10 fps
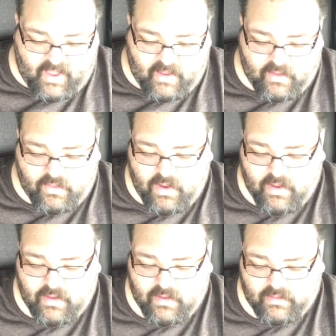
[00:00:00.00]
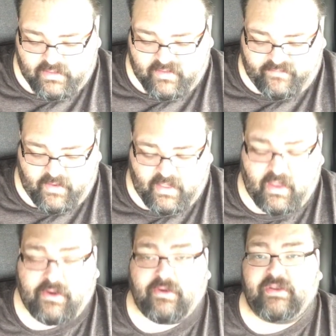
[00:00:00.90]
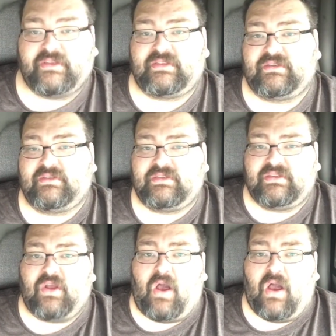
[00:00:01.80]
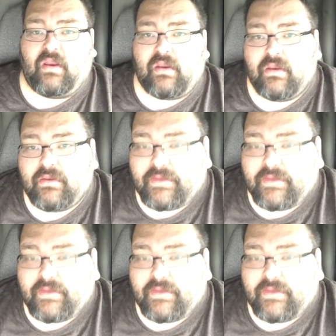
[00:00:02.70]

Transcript: how the Freightliner is stocked,